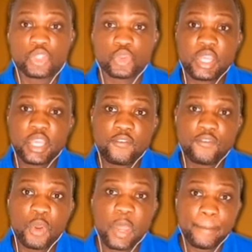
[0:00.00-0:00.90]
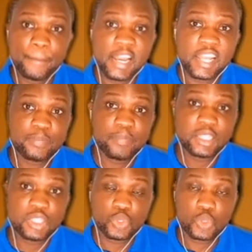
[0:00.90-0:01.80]
it will give you a
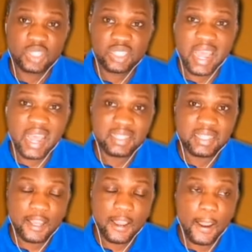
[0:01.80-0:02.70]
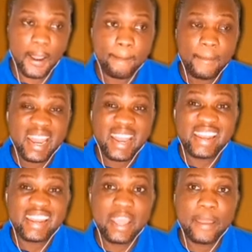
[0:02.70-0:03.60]
placement to start
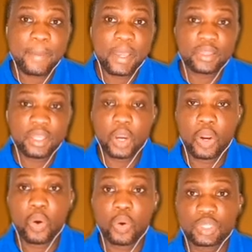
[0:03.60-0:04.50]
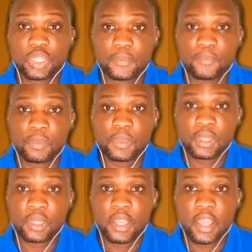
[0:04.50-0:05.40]
naming the chord
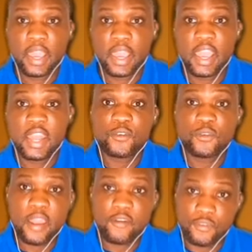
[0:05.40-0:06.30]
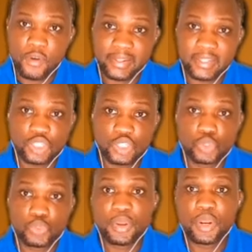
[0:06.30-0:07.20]
in reference
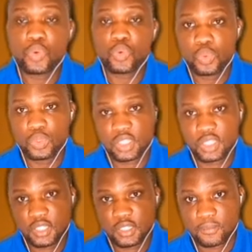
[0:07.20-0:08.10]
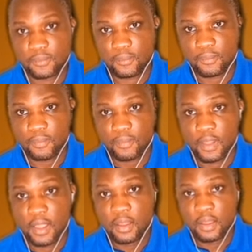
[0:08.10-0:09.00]
to the roots.
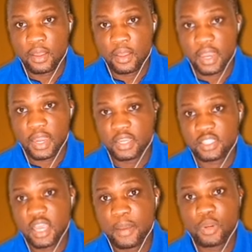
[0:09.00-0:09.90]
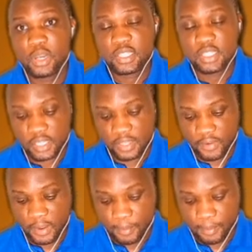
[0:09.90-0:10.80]
An example is,
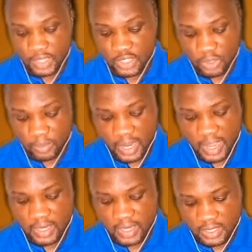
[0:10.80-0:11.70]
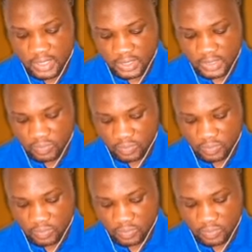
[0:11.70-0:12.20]
if I'm playing something like this,